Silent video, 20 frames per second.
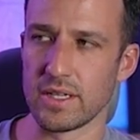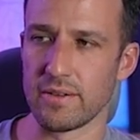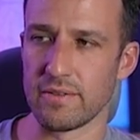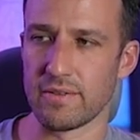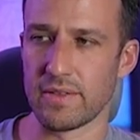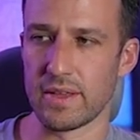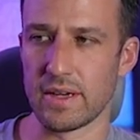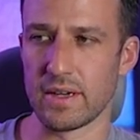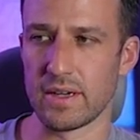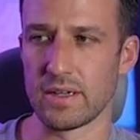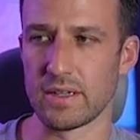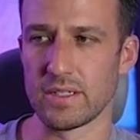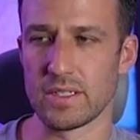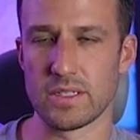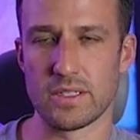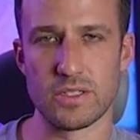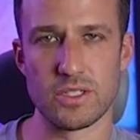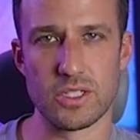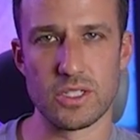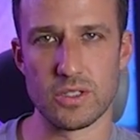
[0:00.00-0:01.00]
if
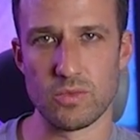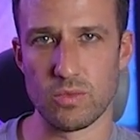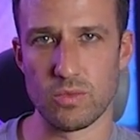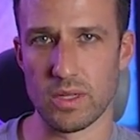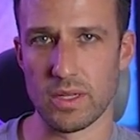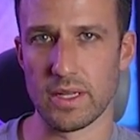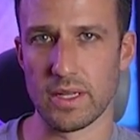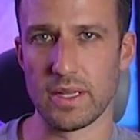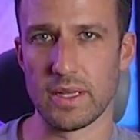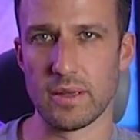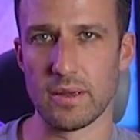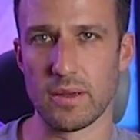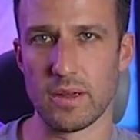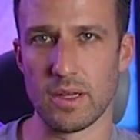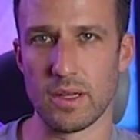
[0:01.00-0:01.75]
there's just really